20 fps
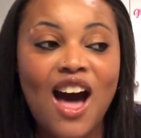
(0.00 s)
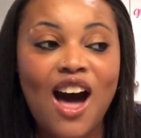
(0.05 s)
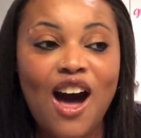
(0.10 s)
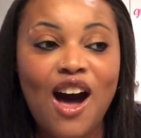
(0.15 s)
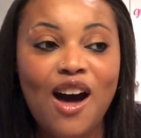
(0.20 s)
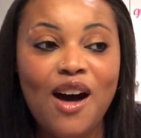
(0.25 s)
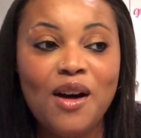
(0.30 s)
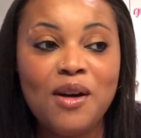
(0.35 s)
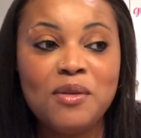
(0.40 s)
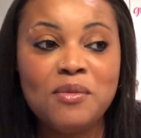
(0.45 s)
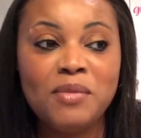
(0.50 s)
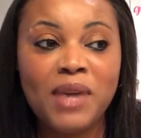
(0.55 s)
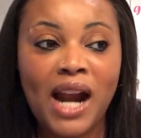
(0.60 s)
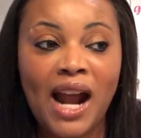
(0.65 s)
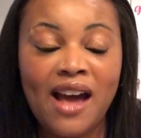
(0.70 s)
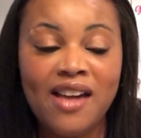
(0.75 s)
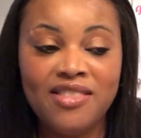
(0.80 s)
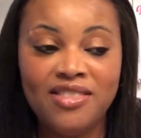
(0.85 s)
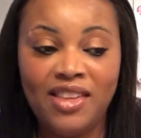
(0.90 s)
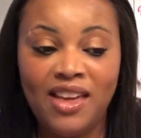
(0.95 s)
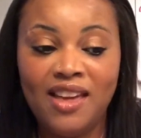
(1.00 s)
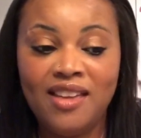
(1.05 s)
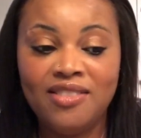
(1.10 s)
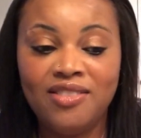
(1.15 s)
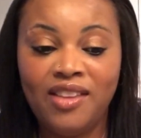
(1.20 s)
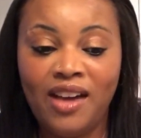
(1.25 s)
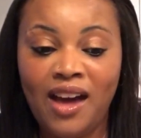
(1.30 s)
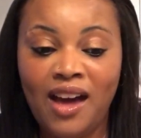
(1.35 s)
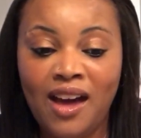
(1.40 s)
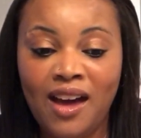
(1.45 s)
But I
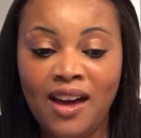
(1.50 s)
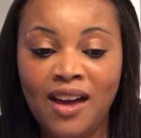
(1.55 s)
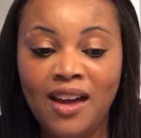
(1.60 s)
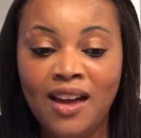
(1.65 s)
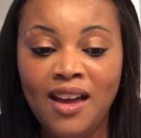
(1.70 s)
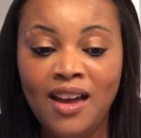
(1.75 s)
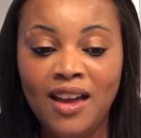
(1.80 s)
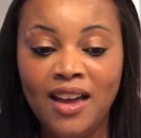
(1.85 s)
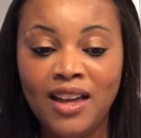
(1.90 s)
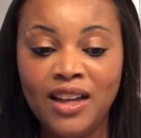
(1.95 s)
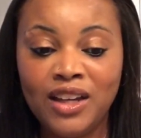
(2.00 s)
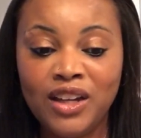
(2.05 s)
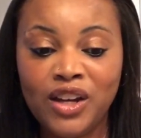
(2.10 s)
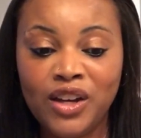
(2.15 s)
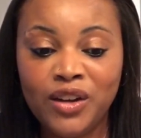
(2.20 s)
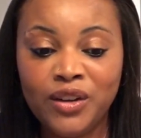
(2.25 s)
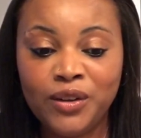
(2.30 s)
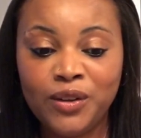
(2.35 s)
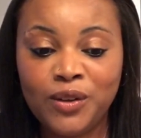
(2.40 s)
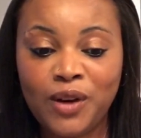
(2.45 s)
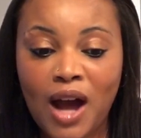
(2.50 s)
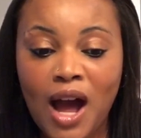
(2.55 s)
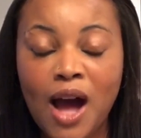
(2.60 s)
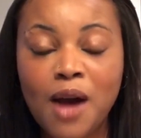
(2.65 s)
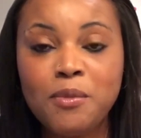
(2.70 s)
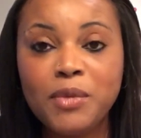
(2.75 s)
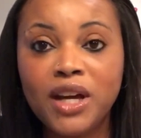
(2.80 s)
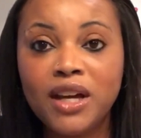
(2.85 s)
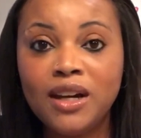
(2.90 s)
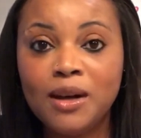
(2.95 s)
think that,
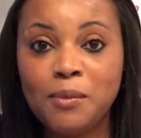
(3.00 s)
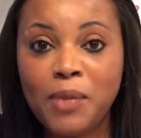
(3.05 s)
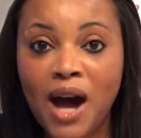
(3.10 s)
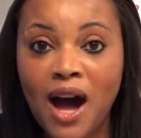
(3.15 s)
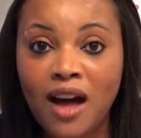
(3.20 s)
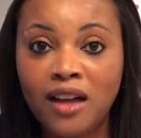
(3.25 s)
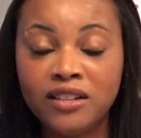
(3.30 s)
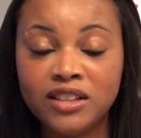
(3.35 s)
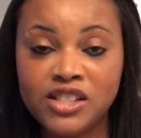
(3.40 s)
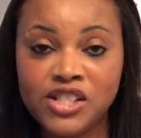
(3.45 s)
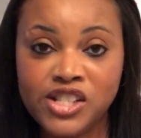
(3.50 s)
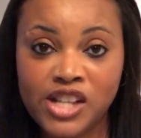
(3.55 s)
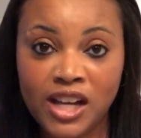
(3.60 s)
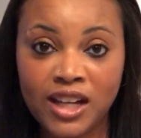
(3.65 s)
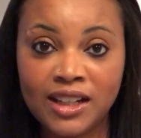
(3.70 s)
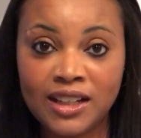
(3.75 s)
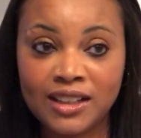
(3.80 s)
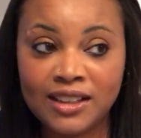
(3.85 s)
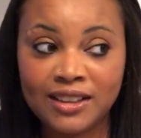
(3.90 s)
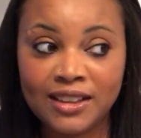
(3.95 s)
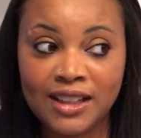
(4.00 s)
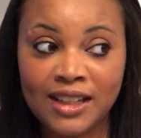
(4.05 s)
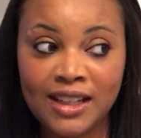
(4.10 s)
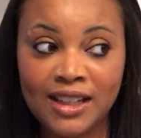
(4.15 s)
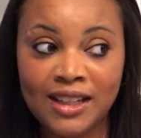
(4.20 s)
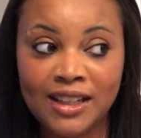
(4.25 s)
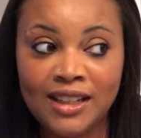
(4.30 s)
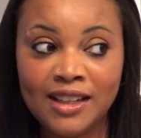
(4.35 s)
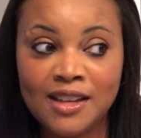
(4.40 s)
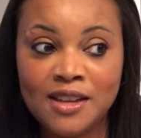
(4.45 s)
I'm
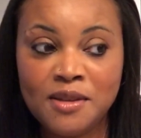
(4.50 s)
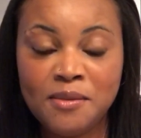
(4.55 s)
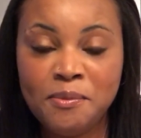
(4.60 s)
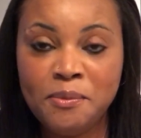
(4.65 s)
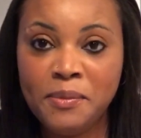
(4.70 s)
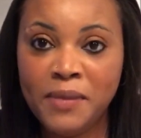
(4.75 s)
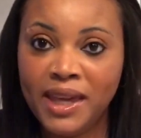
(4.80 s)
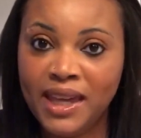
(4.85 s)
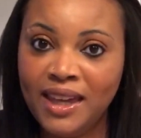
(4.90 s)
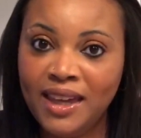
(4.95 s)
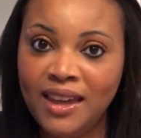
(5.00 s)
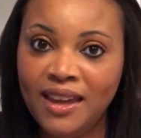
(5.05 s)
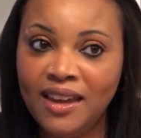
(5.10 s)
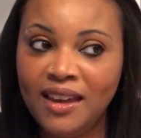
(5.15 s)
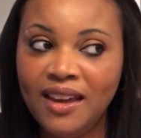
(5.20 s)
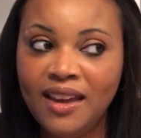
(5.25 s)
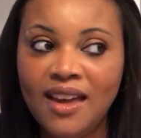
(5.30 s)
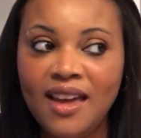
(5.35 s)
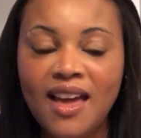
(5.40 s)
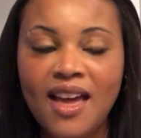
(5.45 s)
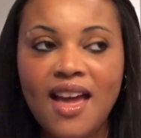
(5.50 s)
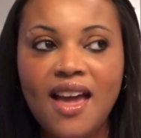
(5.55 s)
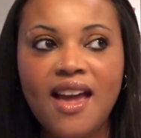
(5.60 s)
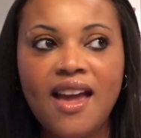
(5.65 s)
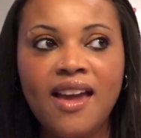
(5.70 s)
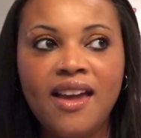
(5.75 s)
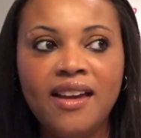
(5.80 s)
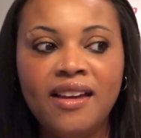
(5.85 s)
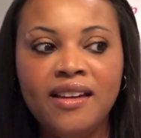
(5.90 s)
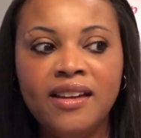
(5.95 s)
unapologetically me,
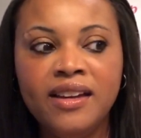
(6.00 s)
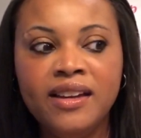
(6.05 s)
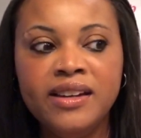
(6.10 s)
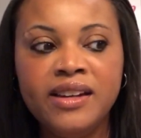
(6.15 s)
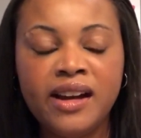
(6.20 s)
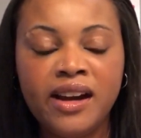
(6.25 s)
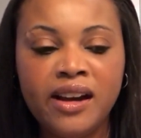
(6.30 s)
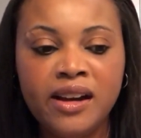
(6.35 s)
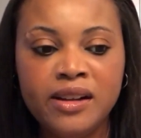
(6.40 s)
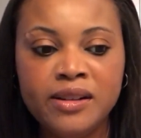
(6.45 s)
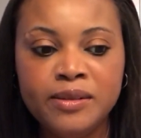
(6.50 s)
and